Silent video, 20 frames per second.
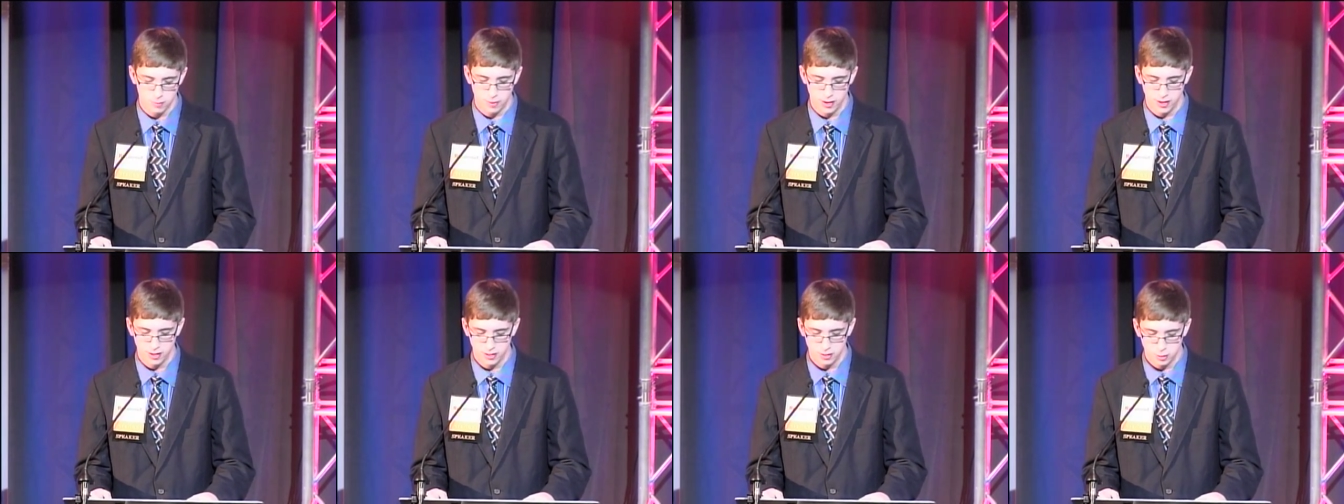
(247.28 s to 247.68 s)

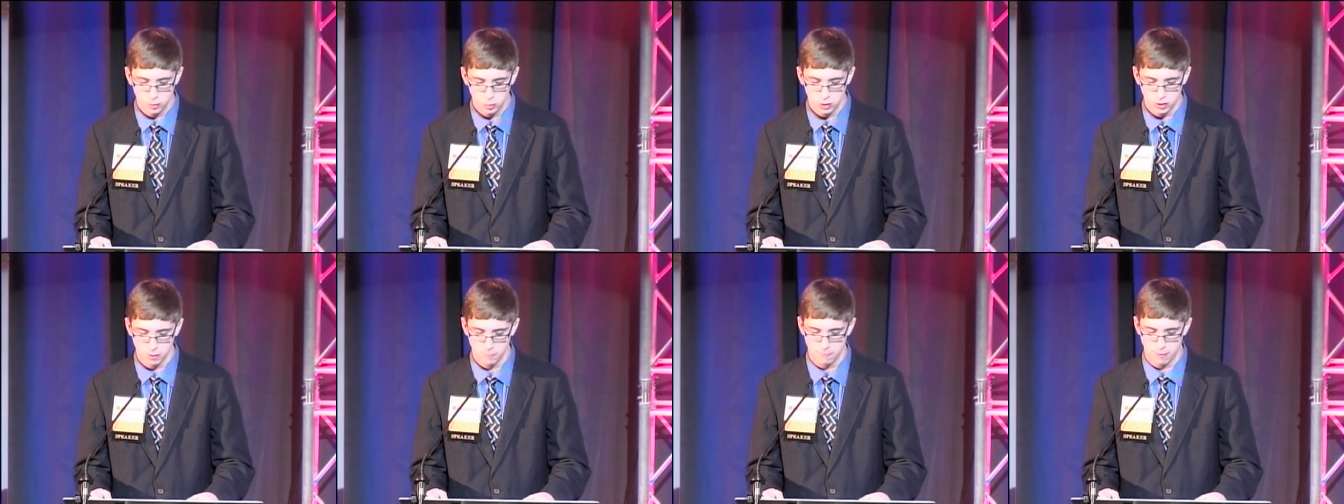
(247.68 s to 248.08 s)
a huge
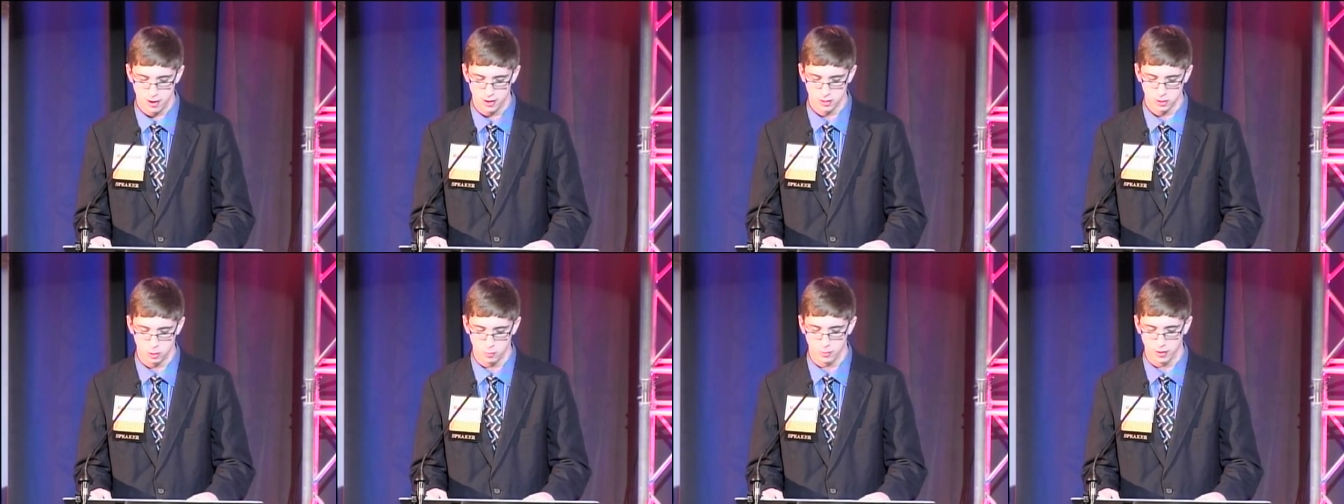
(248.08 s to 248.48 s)
impact
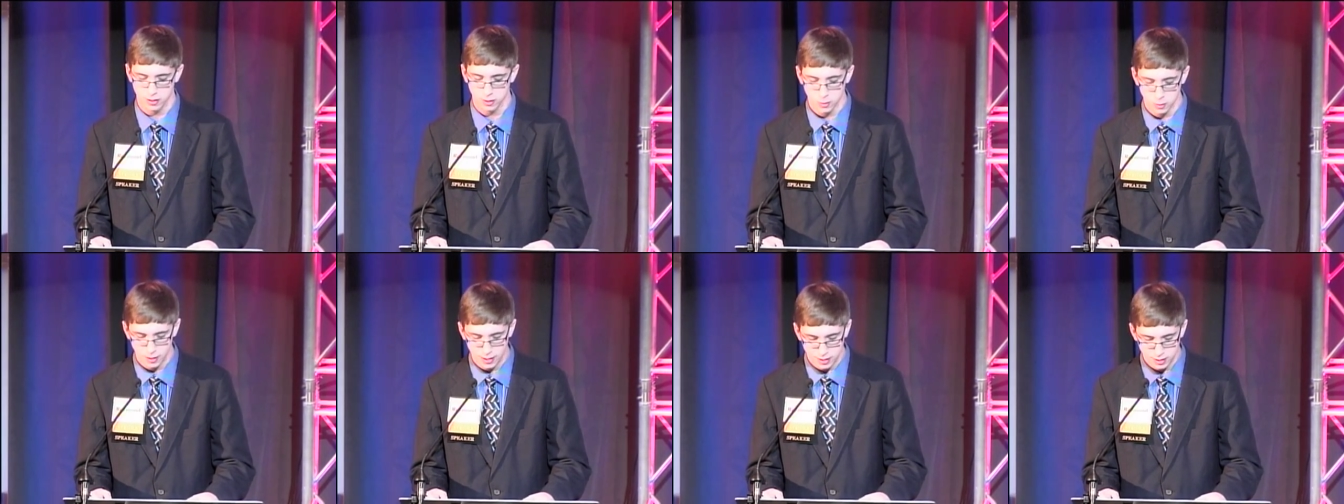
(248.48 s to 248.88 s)
on my
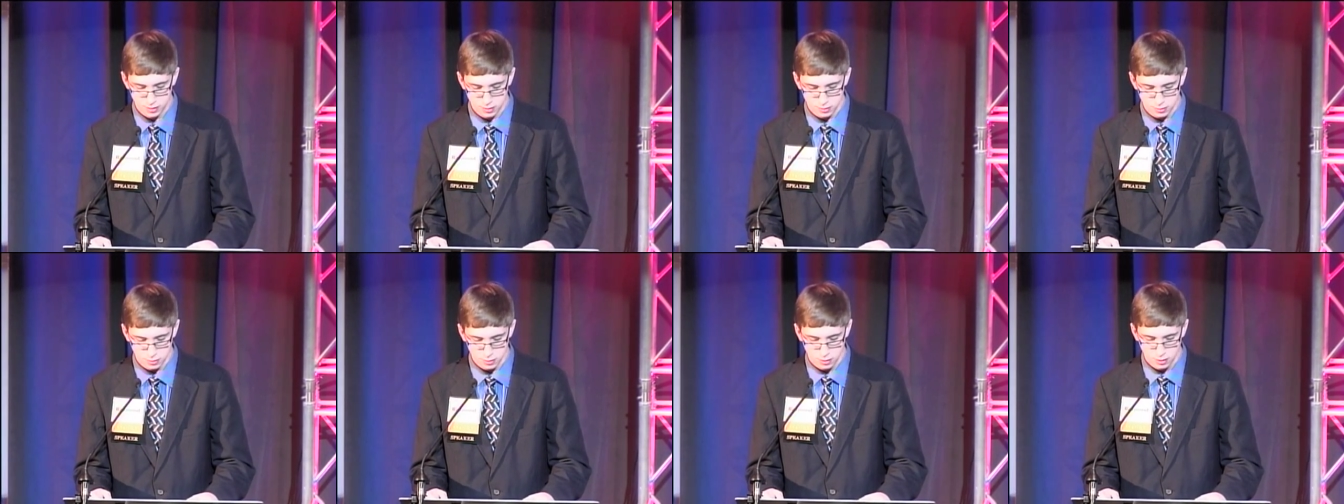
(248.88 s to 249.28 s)
grades,
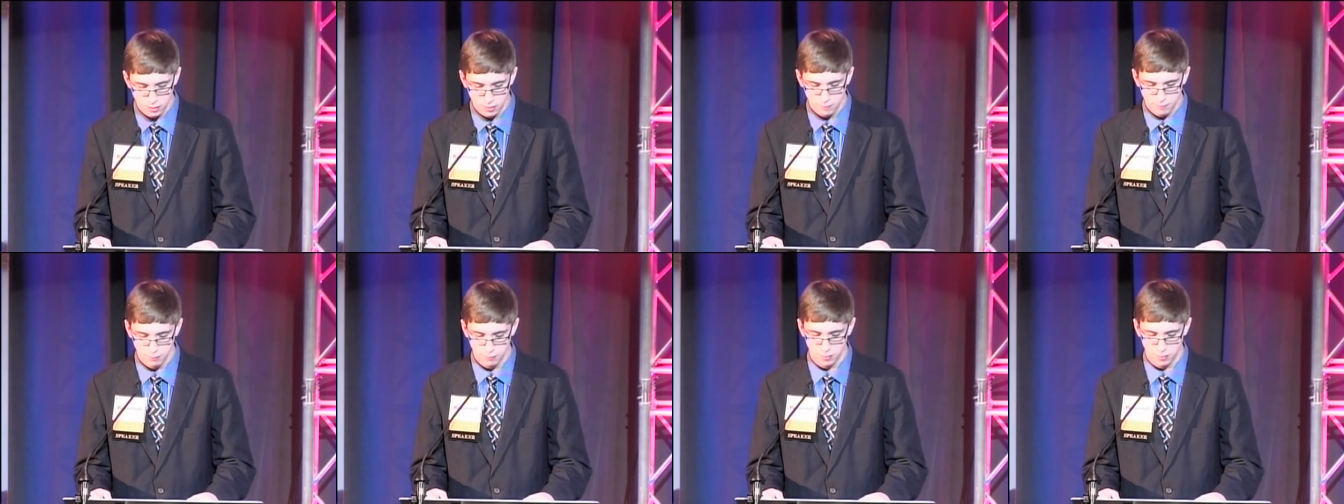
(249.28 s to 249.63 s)
my